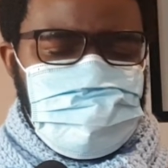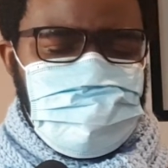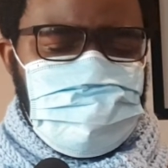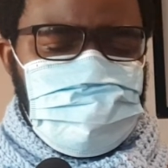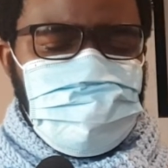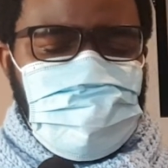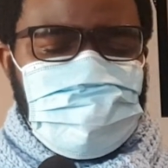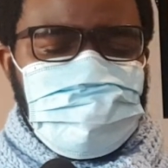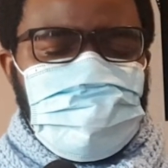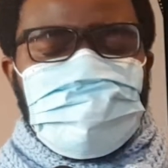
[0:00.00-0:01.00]
Which is why
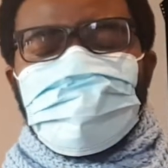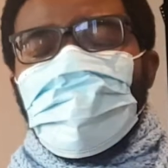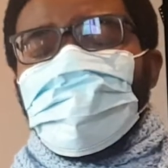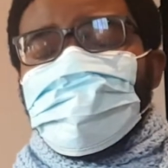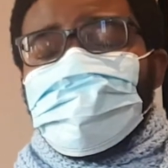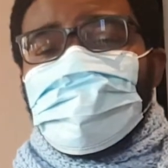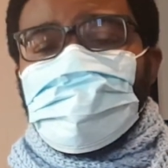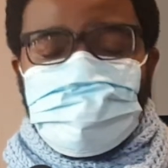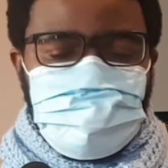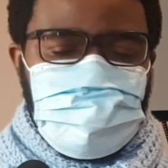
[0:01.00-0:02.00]
in the midst of all of
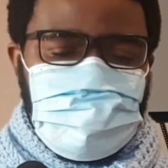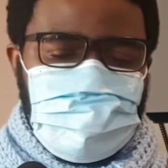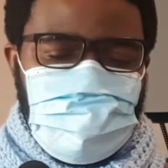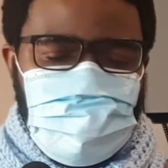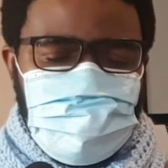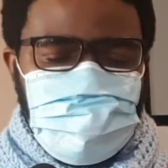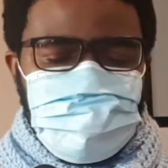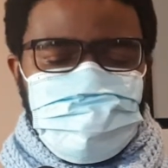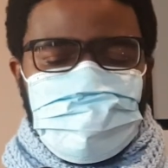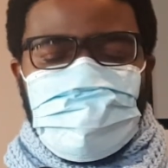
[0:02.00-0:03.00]
this, we
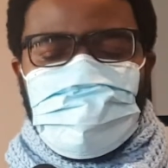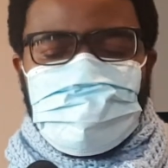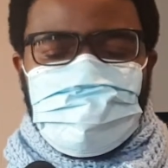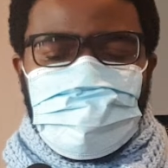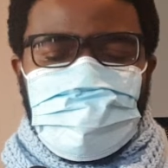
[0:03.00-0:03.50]
cannot forget